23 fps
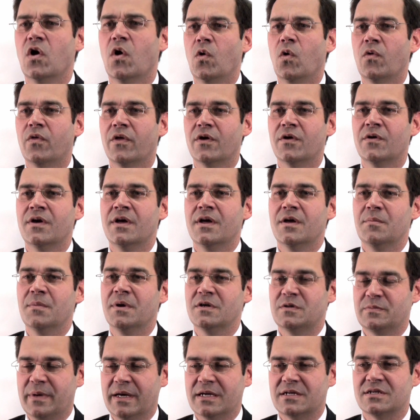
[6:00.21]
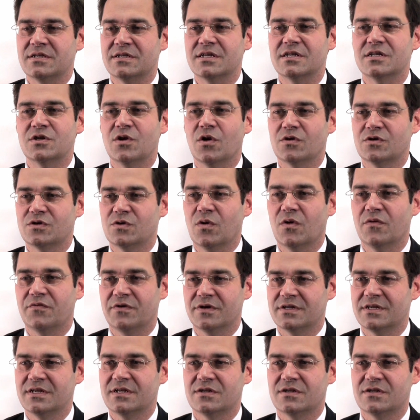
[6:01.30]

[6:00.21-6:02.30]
although most patients it's not too obvious.